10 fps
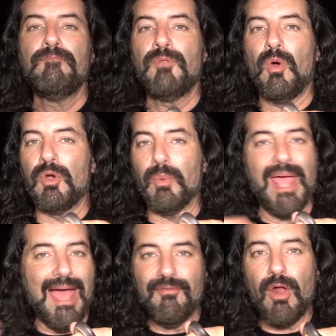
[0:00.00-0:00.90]
Or do we
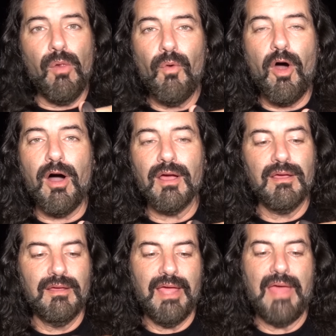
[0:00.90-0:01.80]
have it all
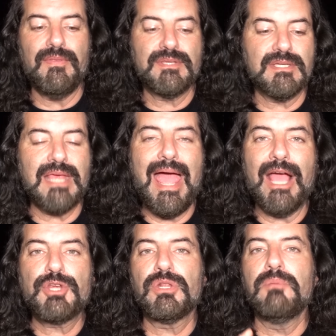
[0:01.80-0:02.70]
wrong, and this is
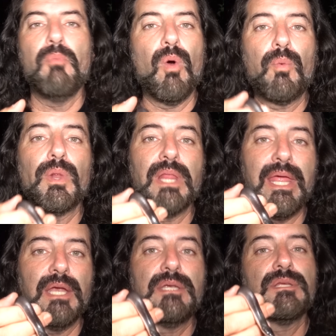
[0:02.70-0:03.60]
actually more
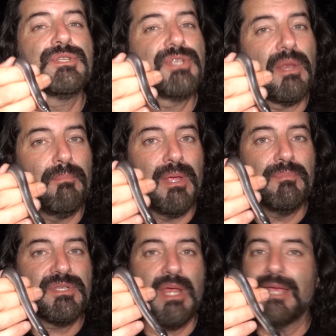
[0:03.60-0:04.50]
related to
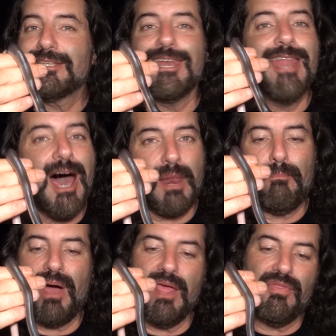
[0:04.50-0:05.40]
sunbeam snakes and not a
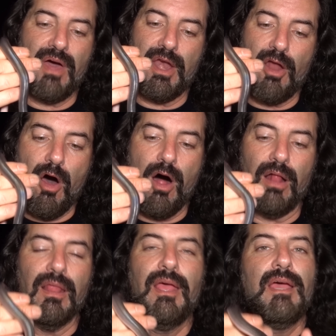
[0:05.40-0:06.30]
python at
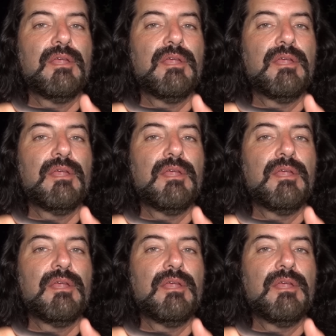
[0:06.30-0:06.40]
all,